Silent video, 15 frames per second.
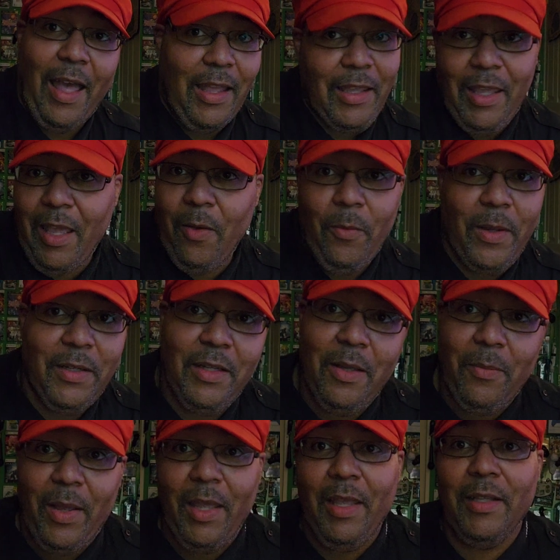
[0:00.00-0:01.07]
I can't wait to get
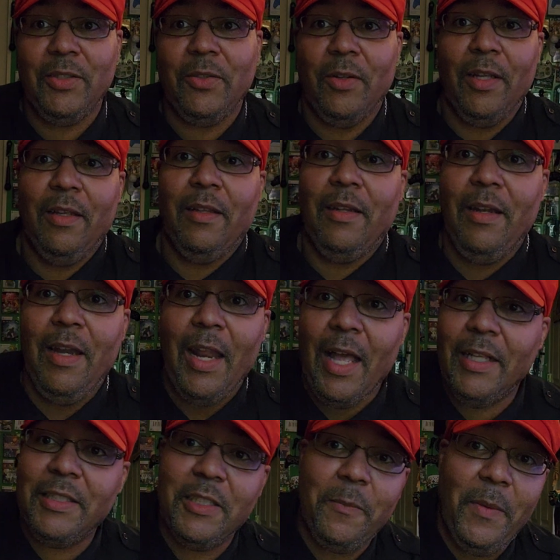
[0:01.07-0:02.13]
my hands on it.
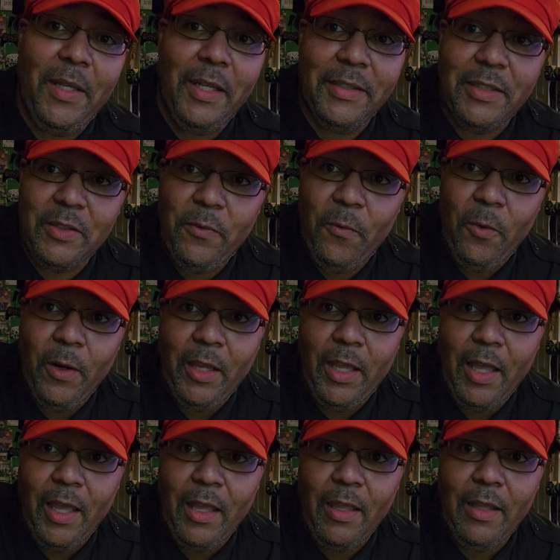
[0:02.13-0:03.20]
Not just because it's
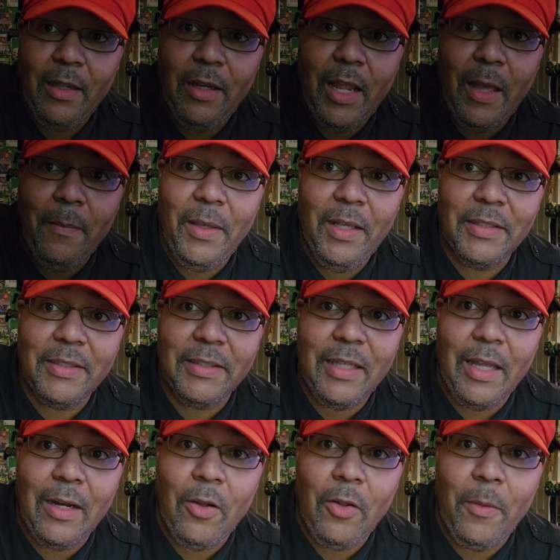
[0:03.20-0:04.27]
4K, not because it's
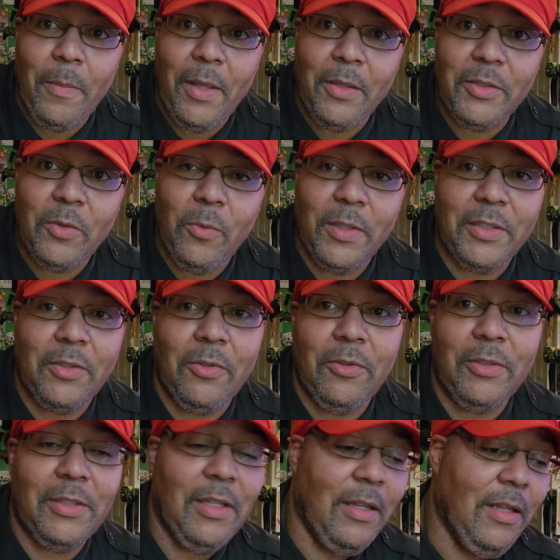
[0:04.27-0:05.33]
got all the bells and
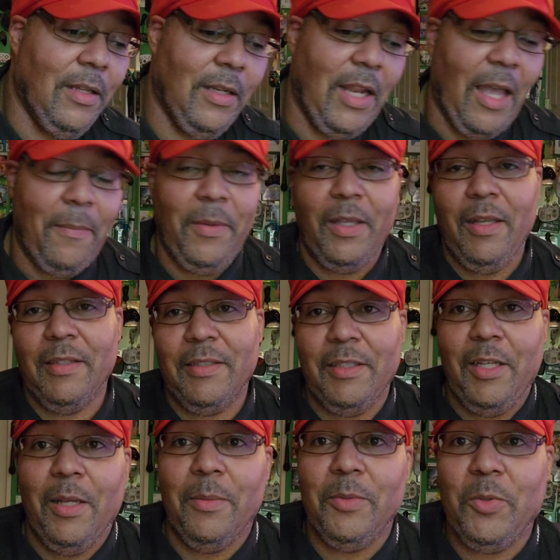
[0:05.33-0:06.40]
whistles, not because it
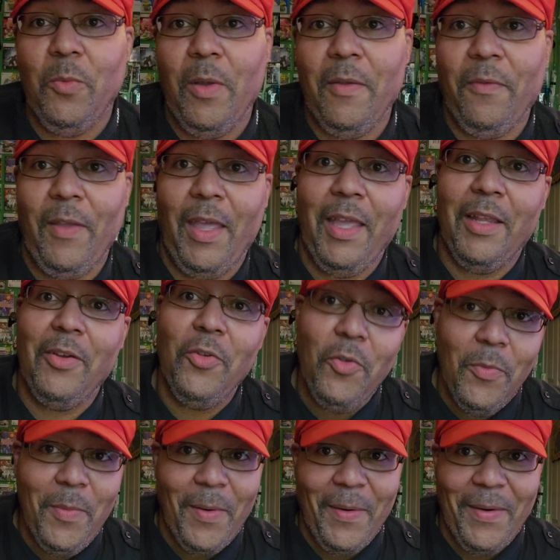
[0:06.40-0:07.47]
comes with a
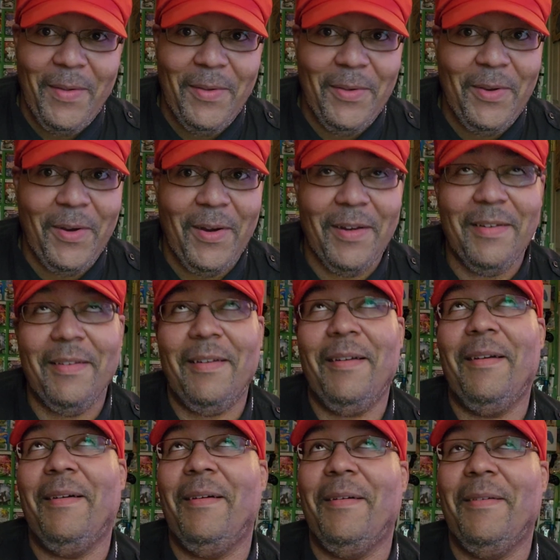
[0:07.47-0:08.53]
new Mario Kart.
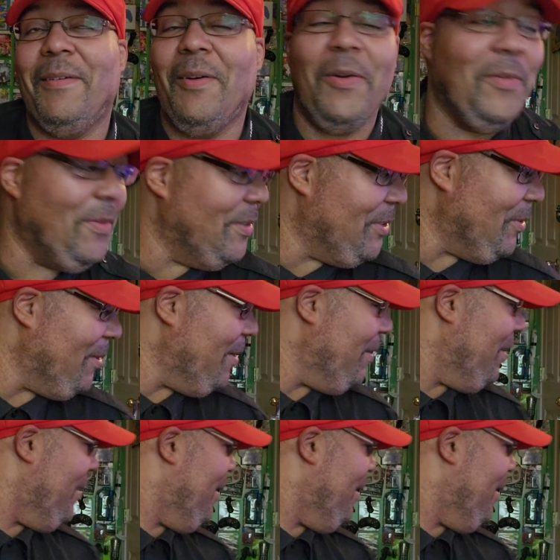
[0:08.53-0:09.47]
Oh, overjoyed.